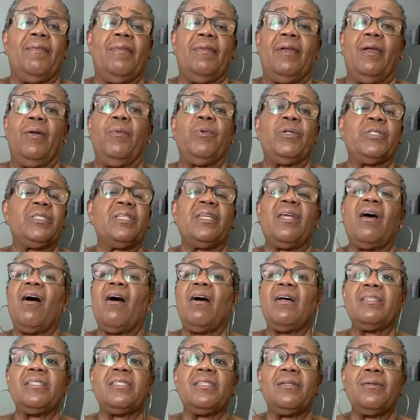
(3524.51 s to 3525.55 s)
it was an
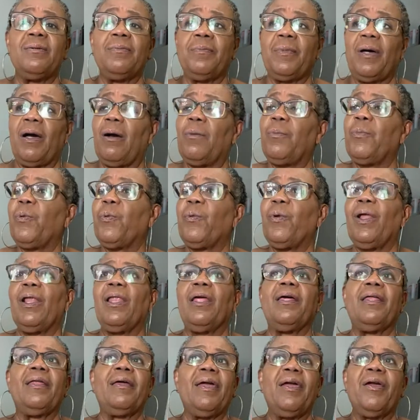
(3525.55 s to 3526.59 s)
awesome umbrella.